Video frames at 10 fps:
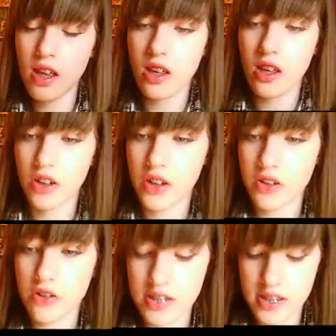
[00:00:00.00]
You can
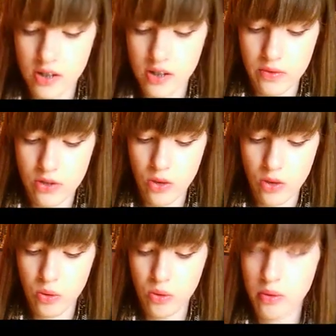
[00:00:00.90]
use these in sort of
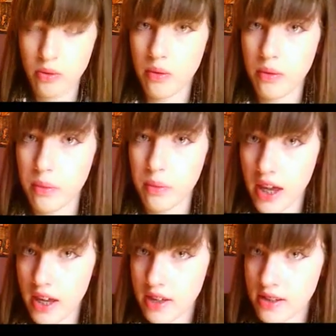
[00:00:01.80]
2
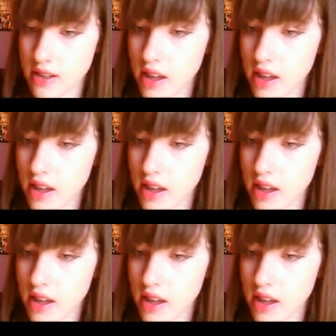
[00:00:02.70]
ways,